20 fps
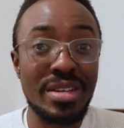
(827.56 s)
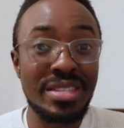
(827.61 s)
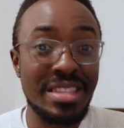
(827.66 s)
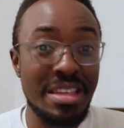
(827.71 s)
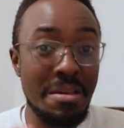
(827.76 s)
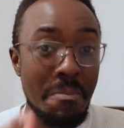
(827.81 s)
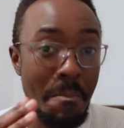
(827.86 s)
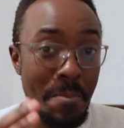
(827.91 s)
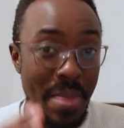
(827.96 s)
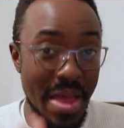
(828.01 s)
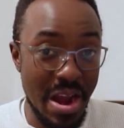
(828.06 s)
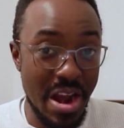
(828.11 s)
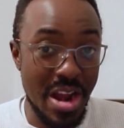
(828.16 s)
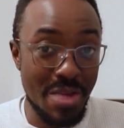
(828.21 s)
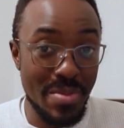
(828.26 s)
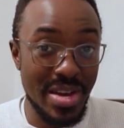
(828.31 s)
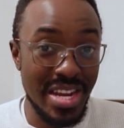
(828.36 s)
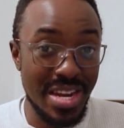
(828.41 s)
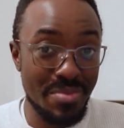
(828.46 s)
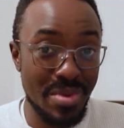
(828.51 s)
was the
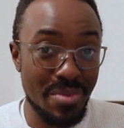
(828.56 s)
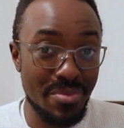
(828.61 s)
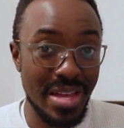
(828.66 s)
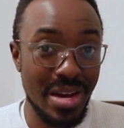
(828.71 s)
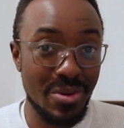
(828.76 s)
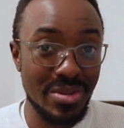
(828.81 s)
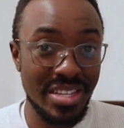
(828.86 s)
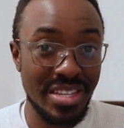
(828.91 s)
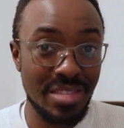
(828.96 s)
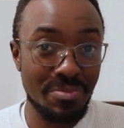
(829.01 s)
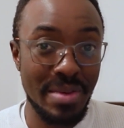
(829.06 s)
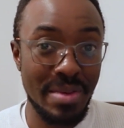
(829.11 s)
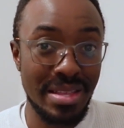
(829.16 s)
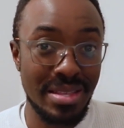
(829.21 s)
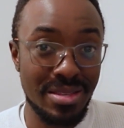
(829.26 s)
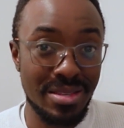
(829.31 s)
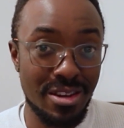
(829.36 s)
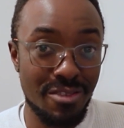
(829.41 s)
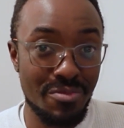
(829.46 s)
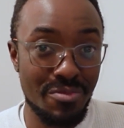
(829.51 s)
bare minimum that was
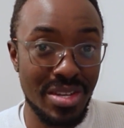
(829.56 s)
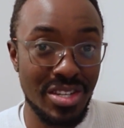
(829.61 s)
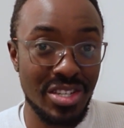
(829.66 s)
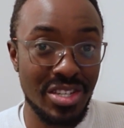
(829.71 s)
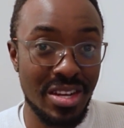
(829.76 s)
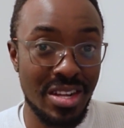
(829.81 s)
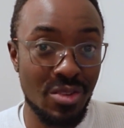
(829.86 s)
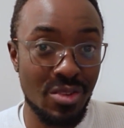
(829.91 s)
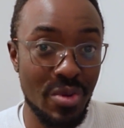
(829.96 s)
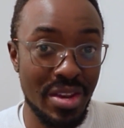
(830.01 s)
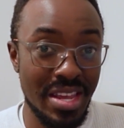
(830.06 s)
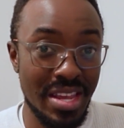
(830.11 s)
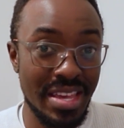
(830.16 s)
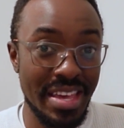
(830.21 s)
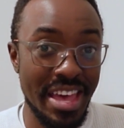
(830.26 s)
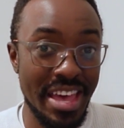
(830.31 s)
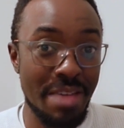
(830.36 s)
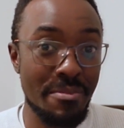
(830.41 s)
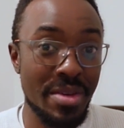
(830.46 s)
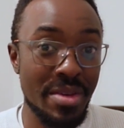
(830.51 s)
expected of Míchel when he
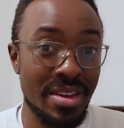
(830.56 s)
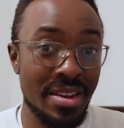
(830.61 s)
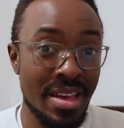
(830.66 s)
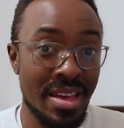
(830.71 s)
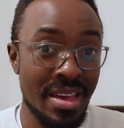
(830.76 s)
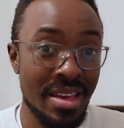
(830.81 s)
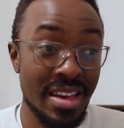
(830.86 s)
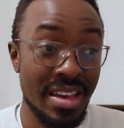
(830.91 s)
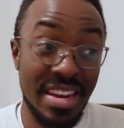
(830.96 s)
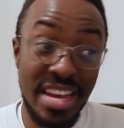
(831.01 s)
came in,